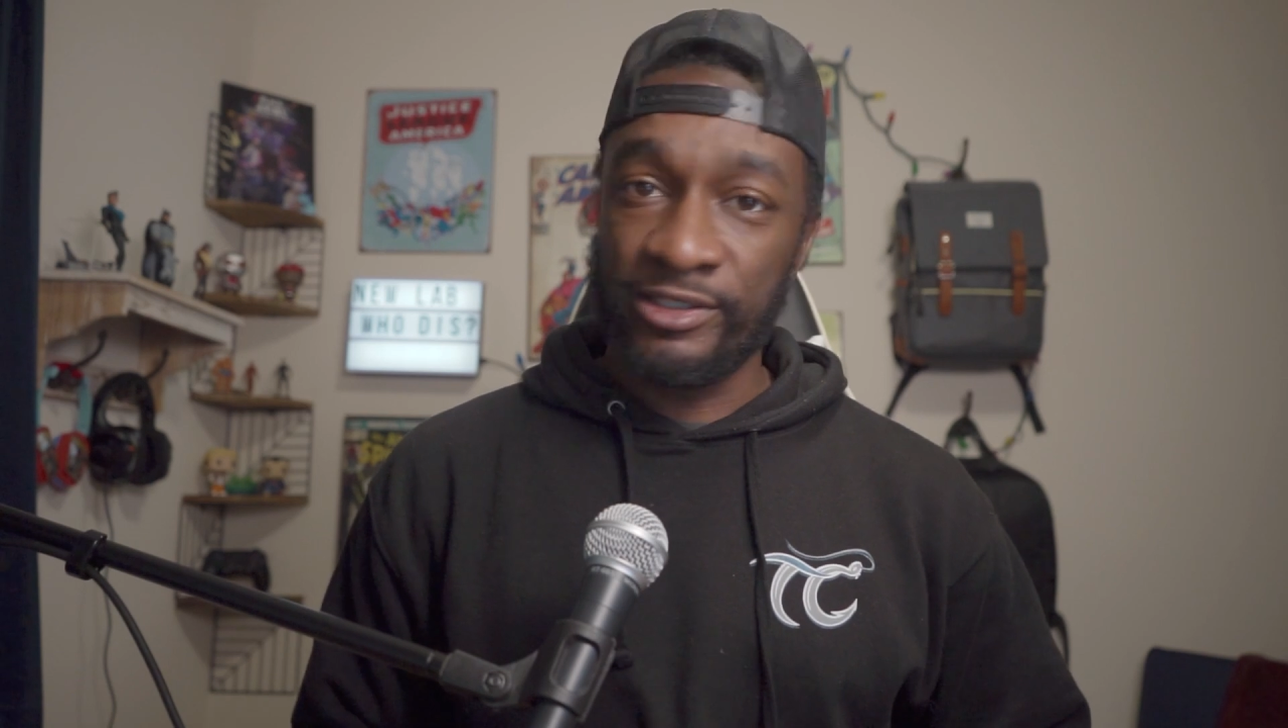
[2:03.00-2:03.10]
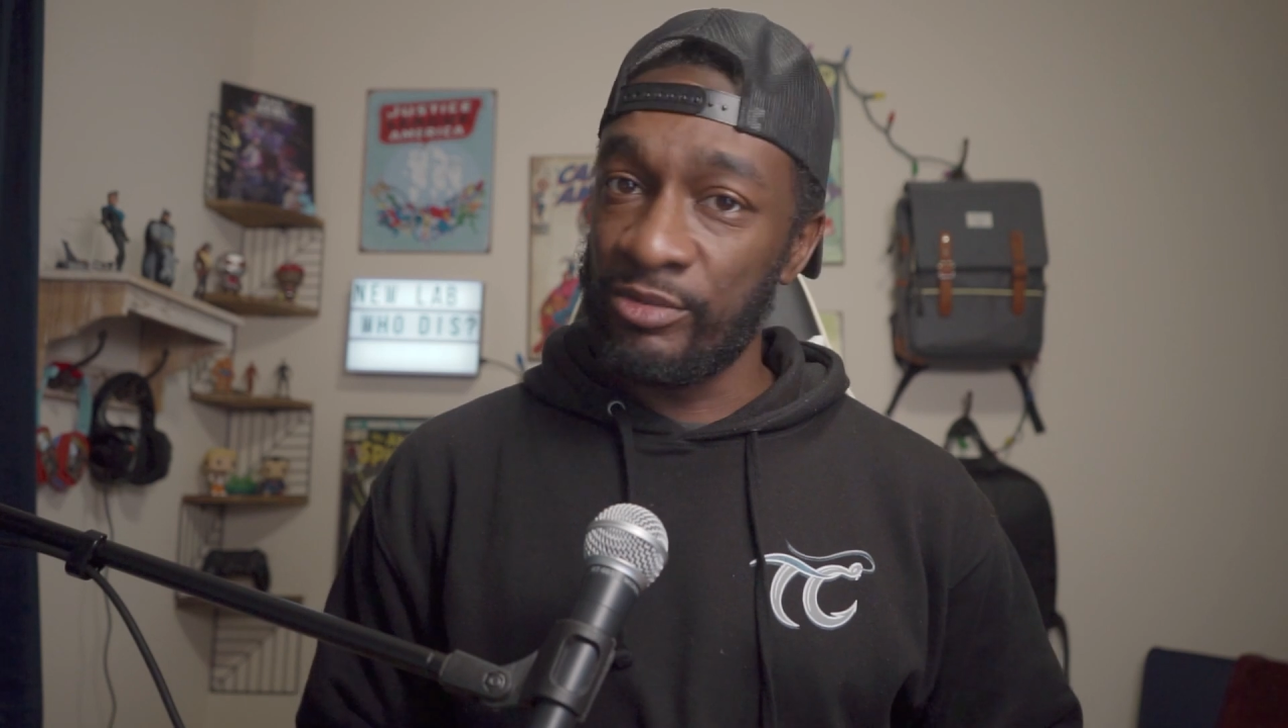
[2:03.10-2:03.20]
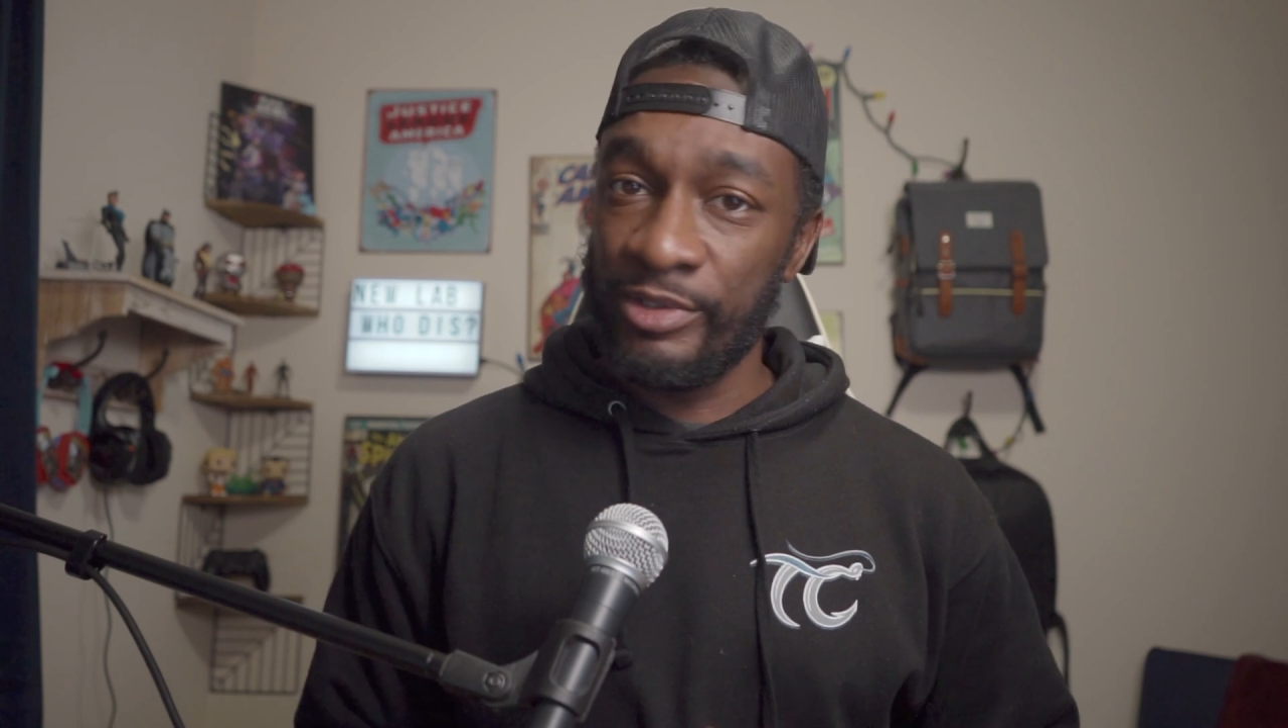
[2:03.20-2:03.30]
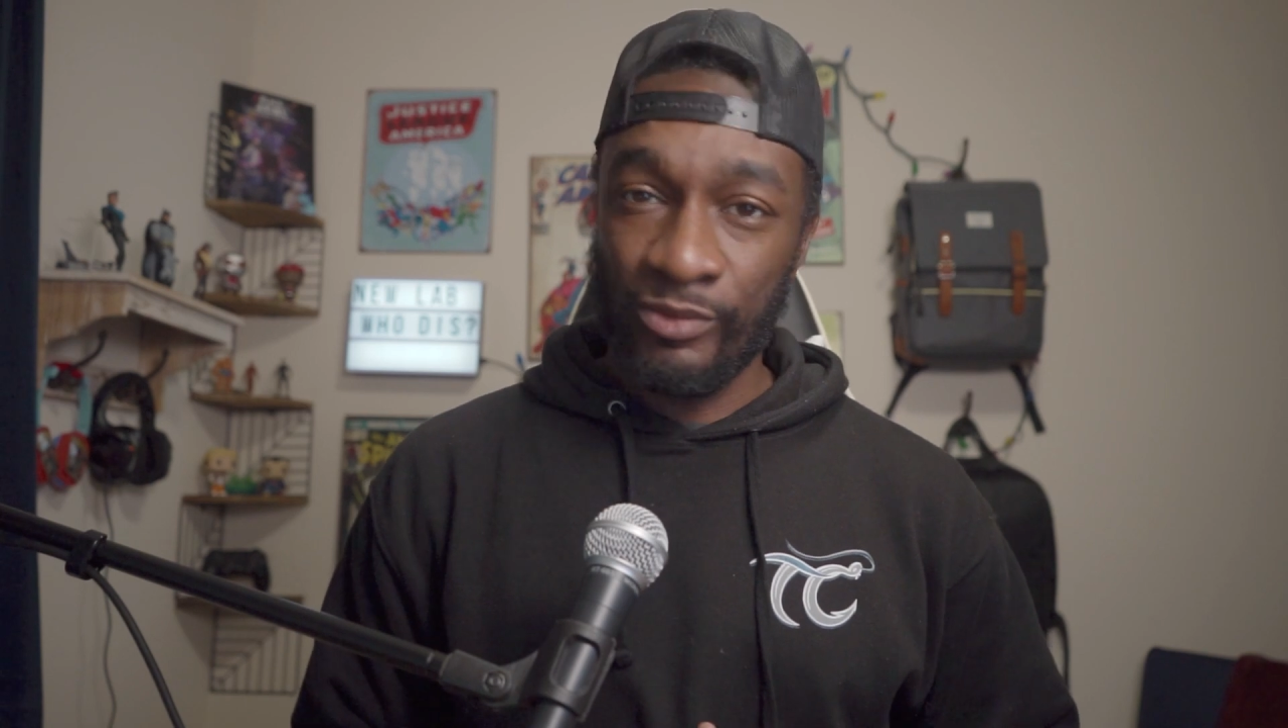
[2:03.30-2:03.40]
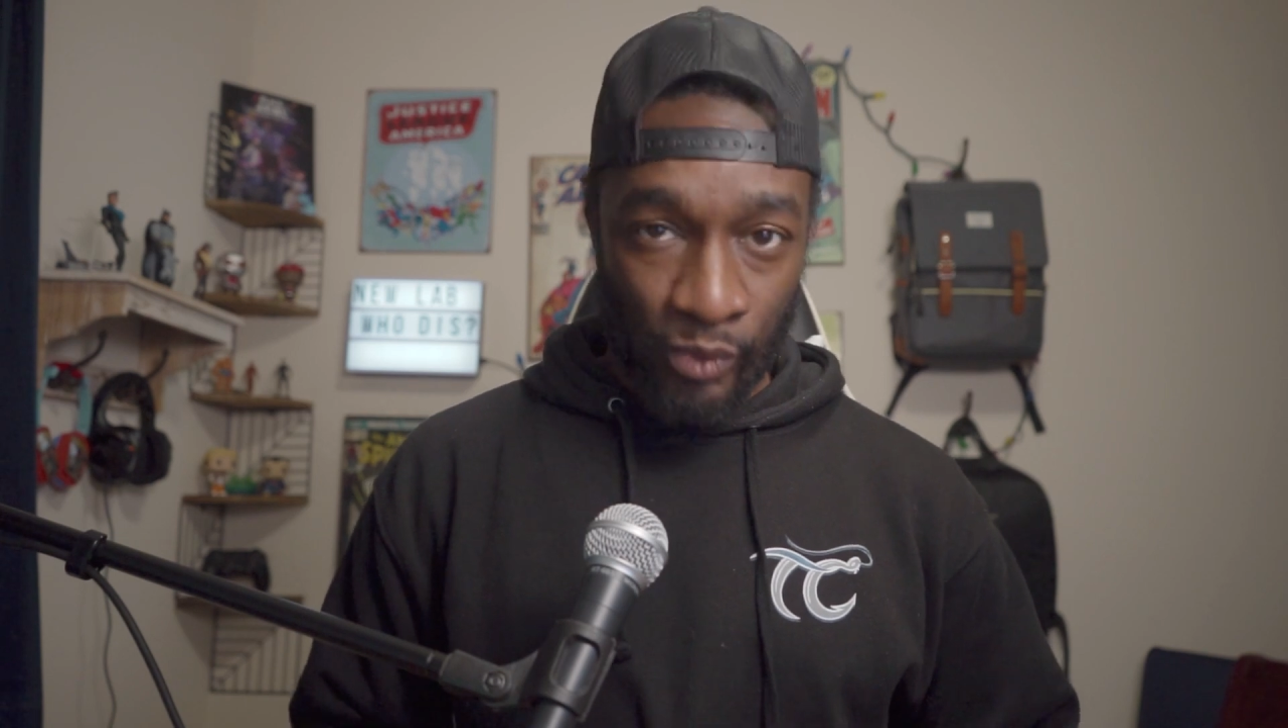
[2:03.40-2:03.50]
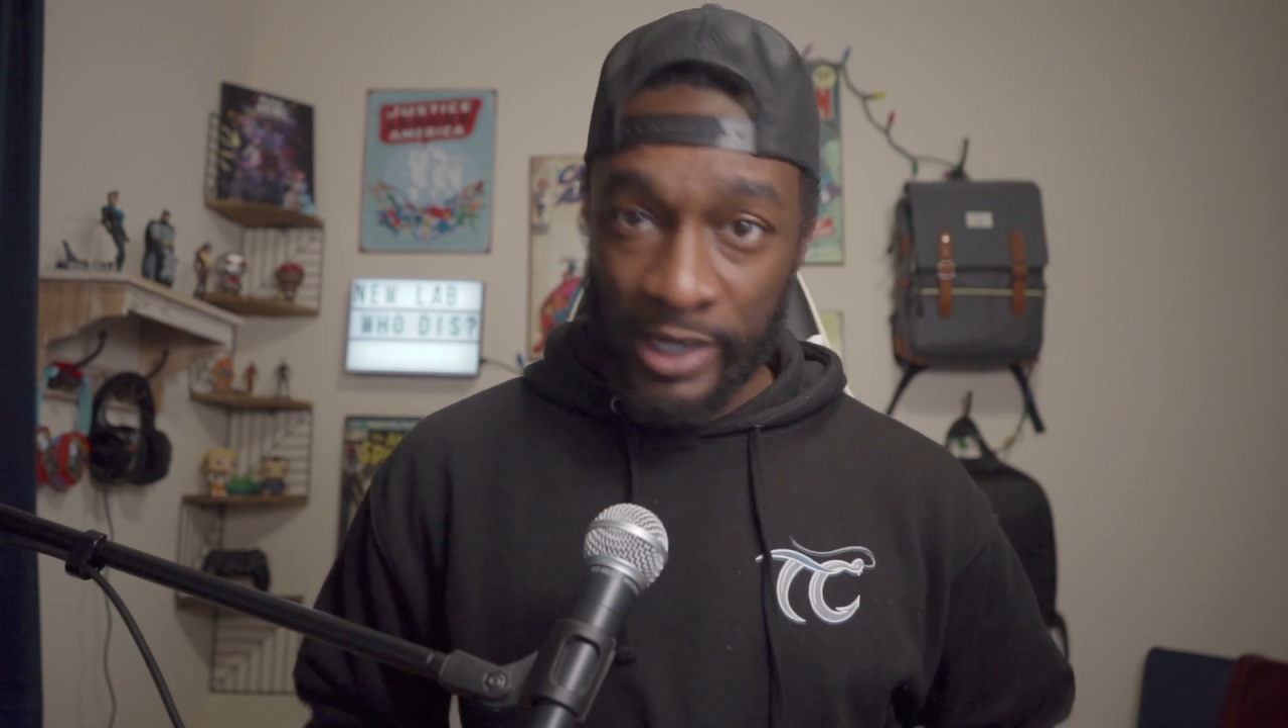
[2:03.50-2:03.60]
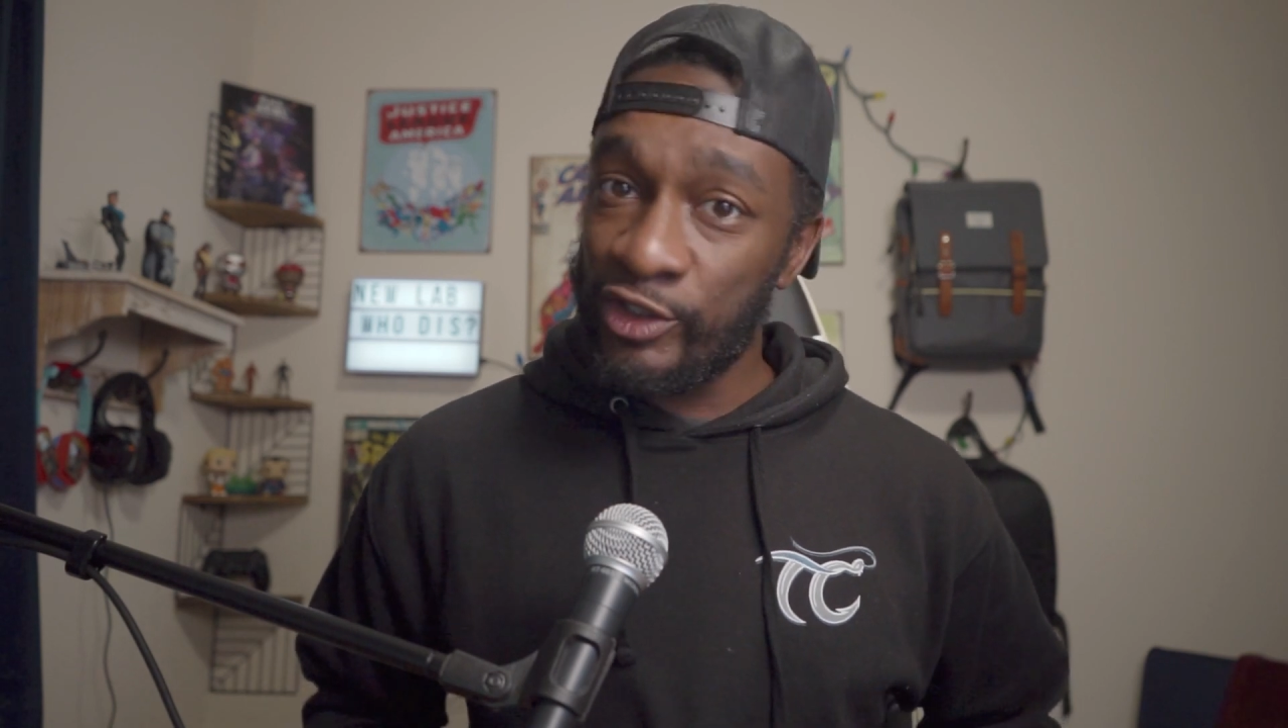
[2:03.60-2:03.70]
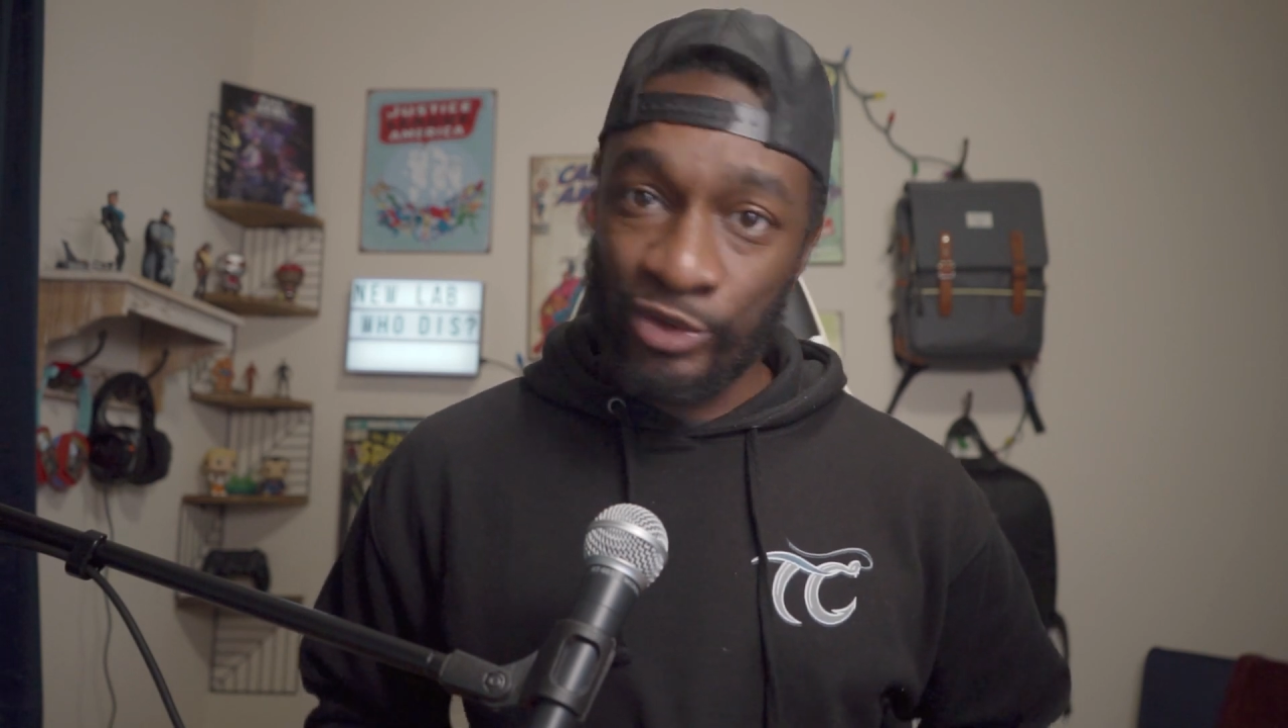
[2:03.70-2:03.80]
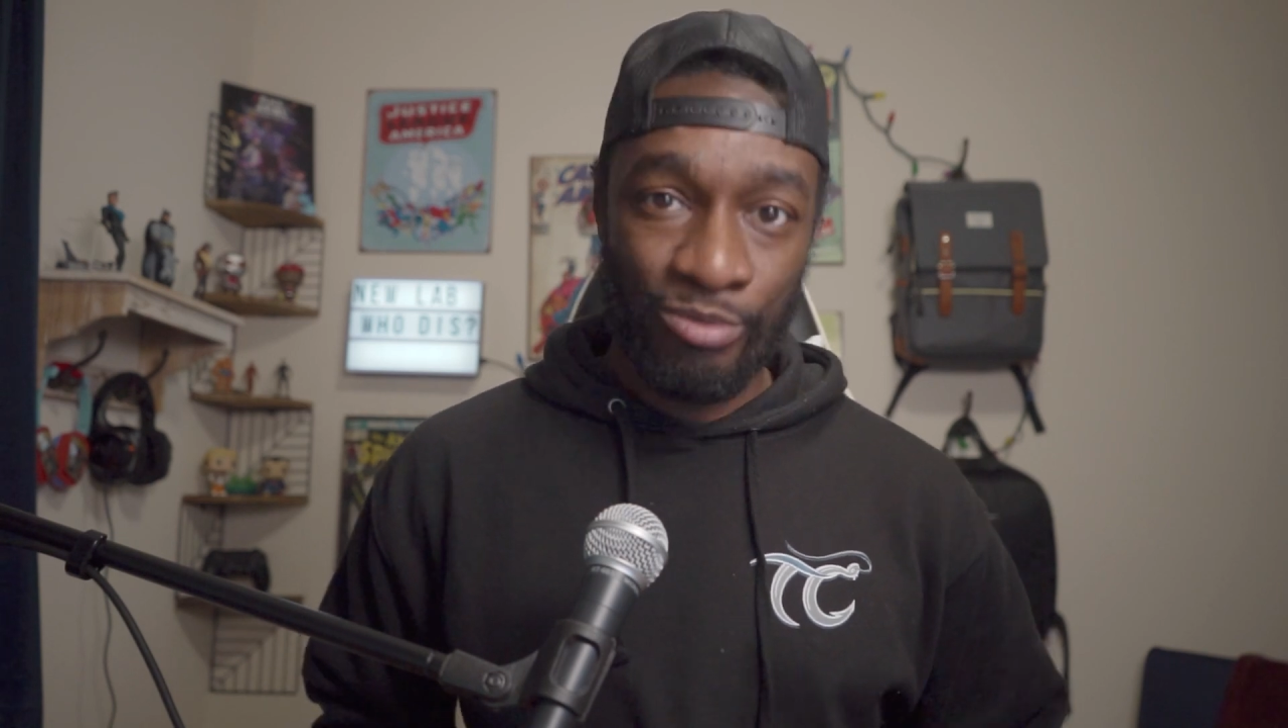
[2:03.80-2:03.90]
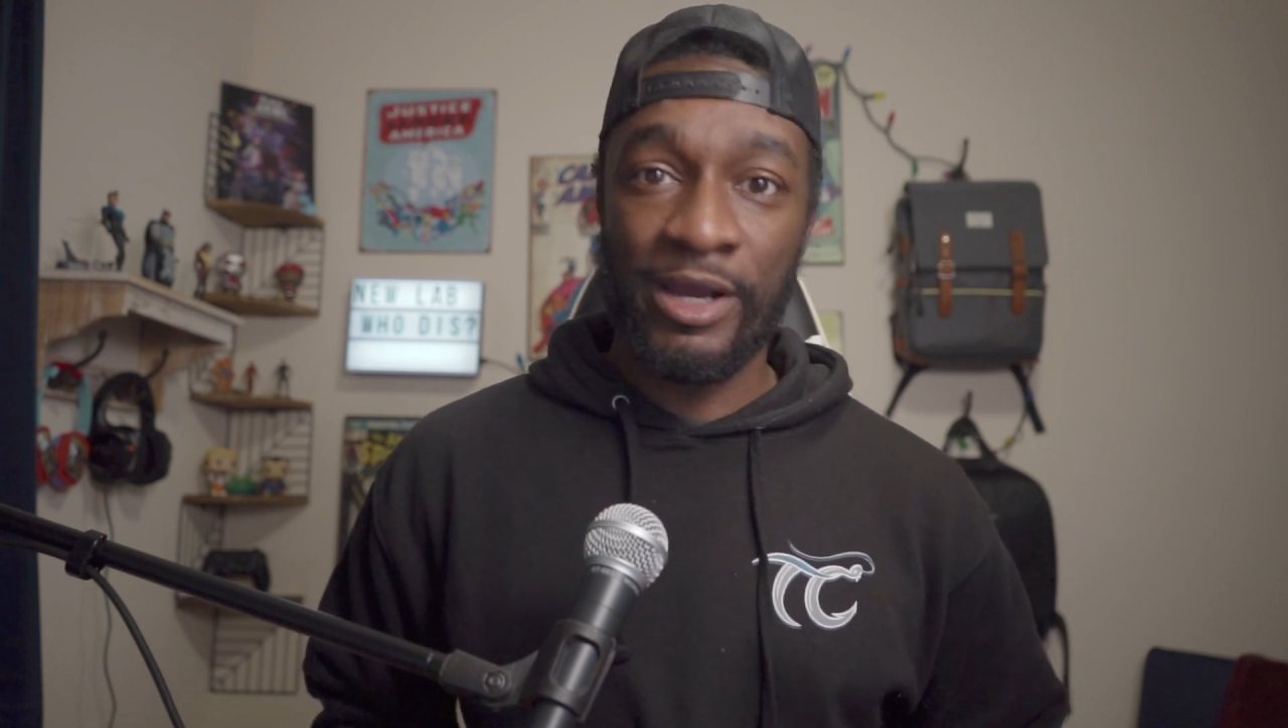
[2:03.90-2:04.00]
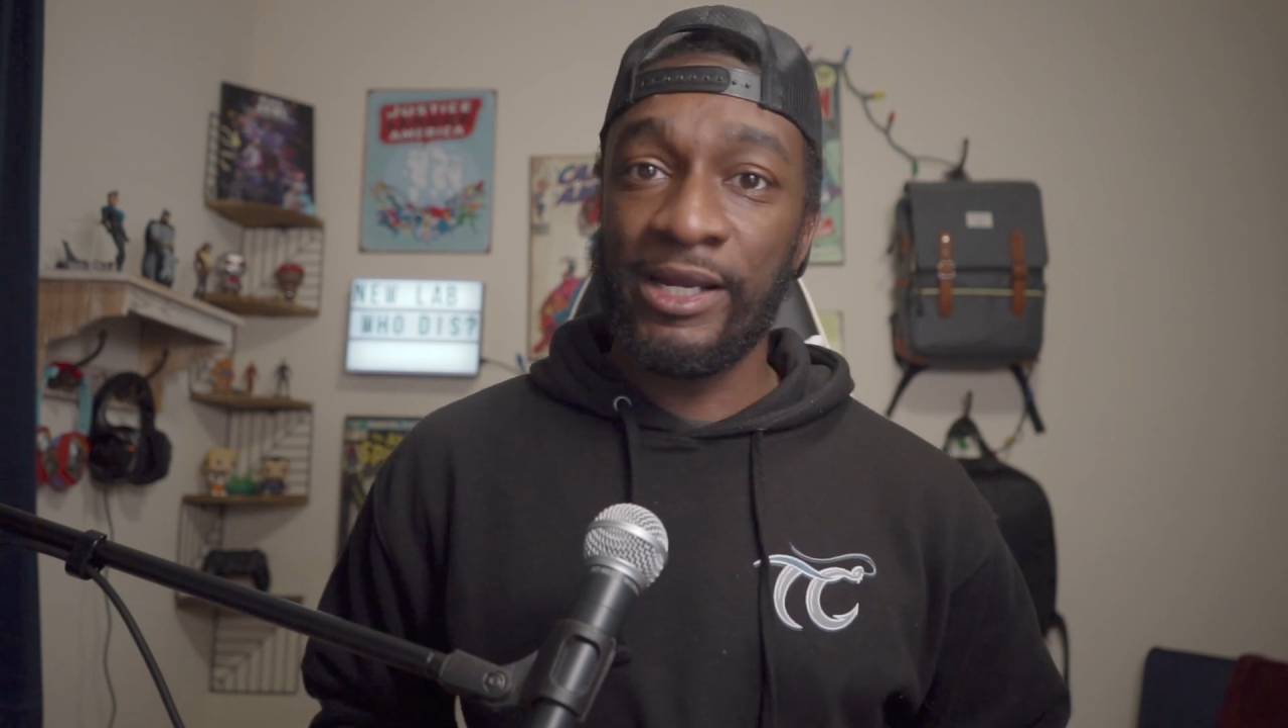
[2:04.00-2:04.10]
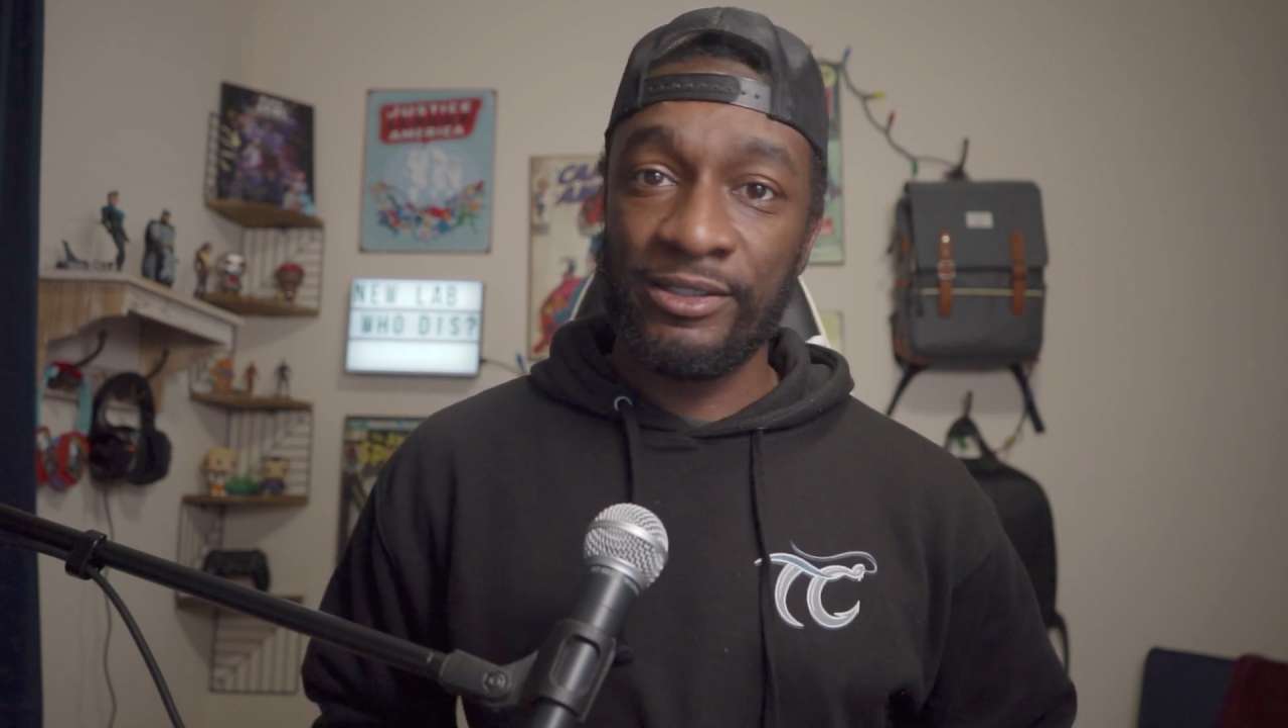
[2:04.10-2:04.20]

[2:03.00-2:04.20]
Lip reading: it's going to be way too bright